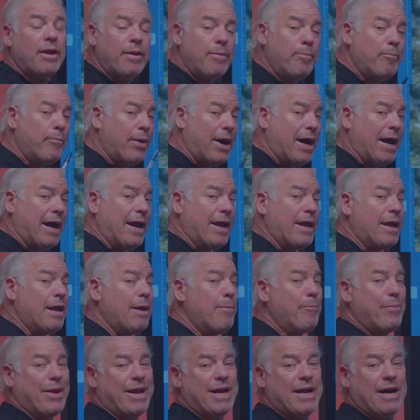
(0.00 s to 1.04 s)
done
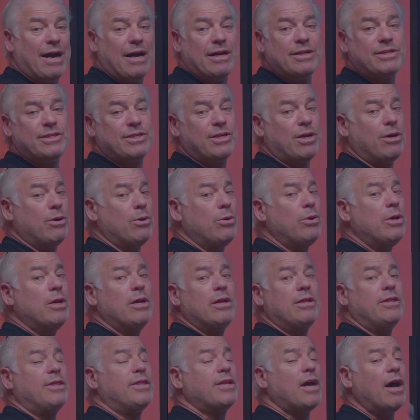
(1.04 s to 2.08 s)
by
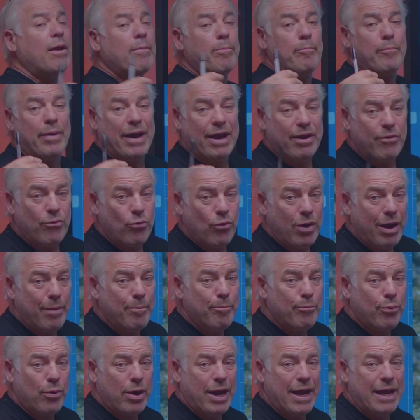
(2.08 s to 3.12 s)
Picasso, done by
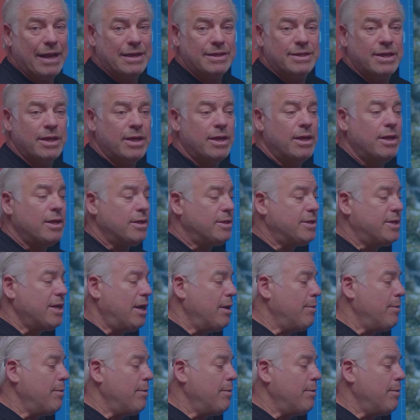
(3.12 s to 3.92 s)
Rembrandt,